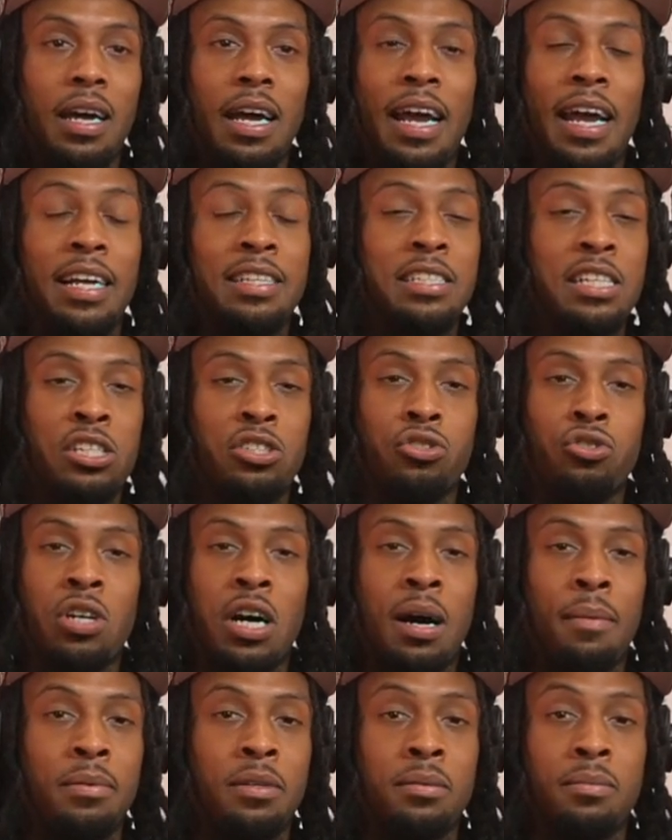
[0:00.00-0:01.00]
and just
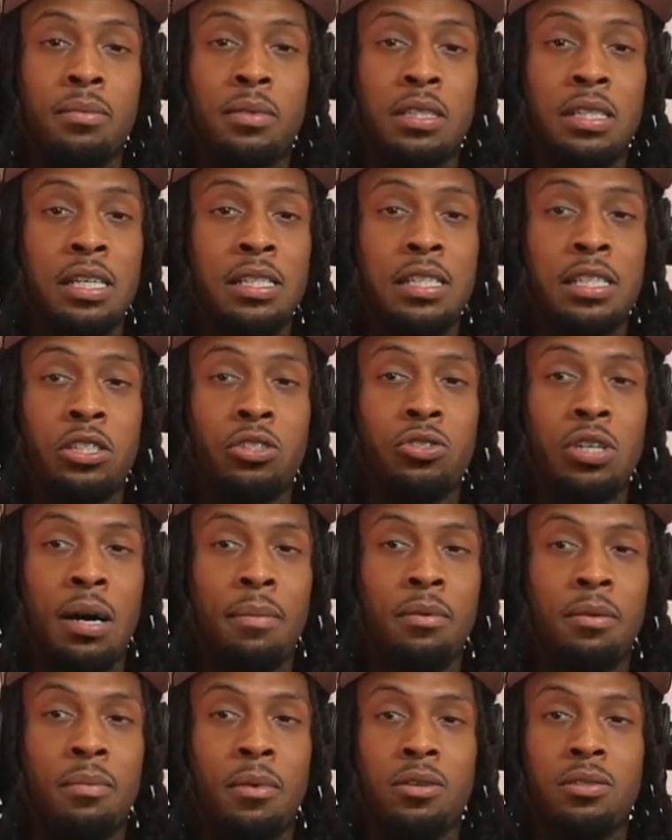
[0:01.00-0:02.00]
dropping them and just
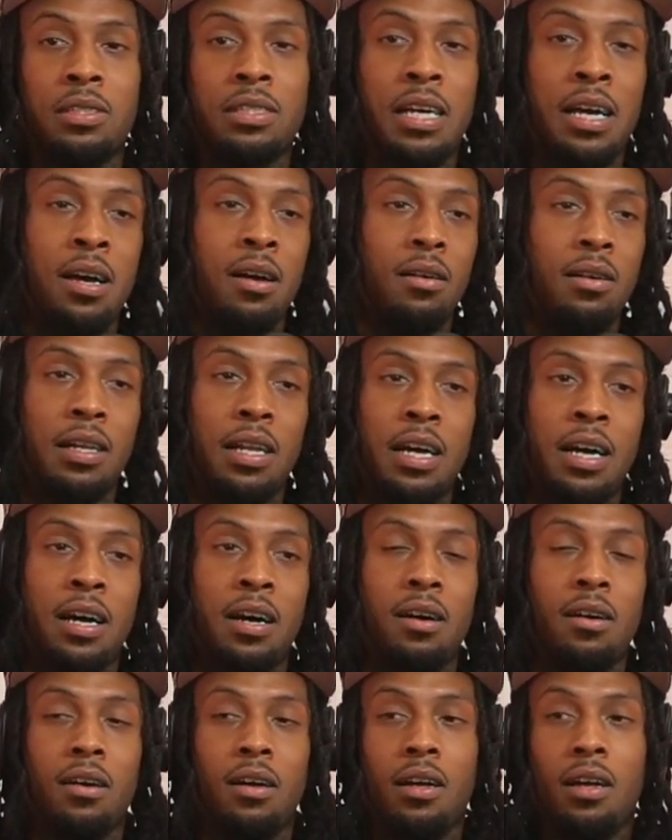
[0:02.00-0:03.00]
dropping them on
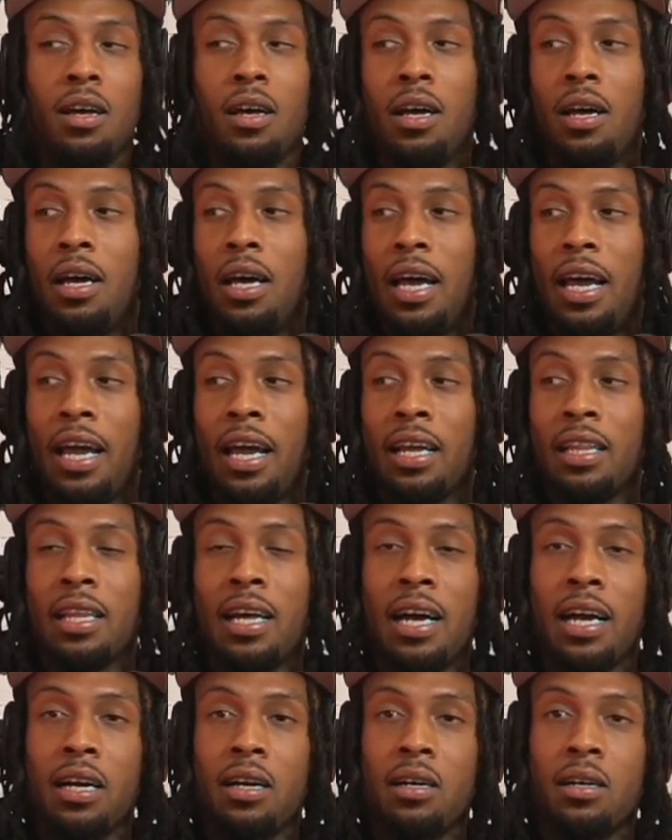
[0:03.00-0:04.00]
SoundCloud and
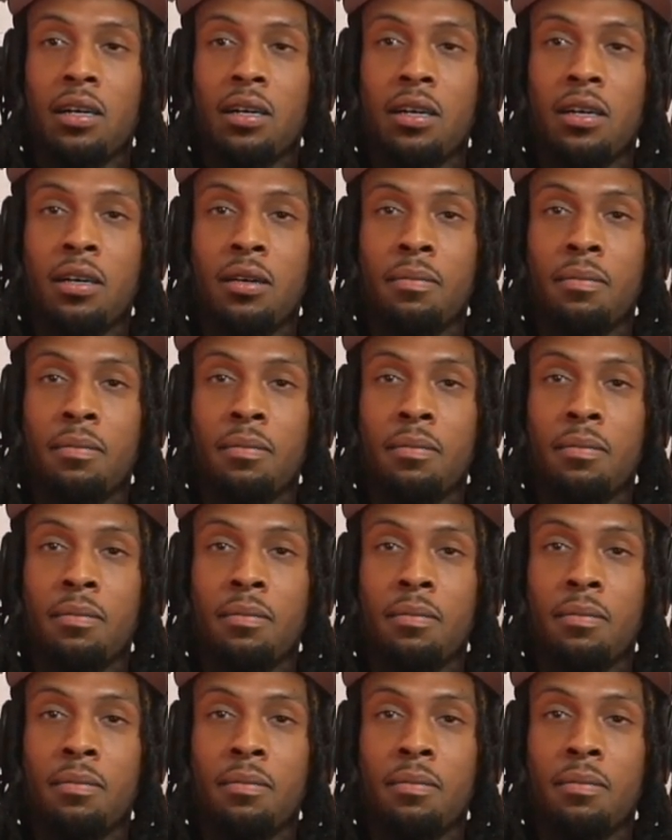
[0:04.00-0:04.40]
like, uh,